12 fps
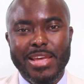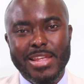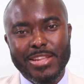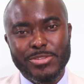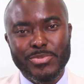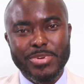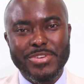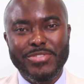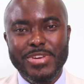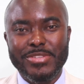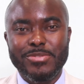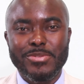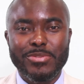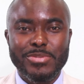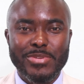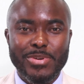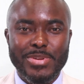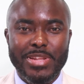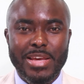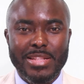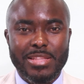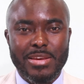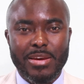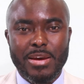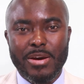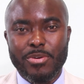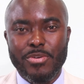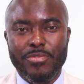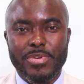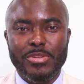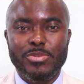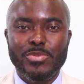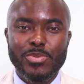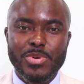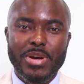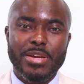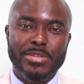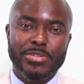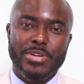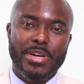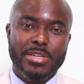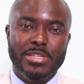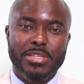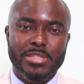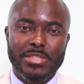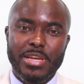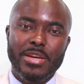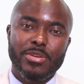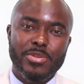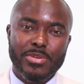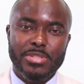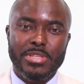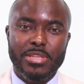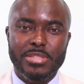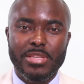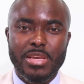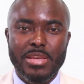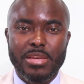And it will interest you to know that there are over 200 diagnoses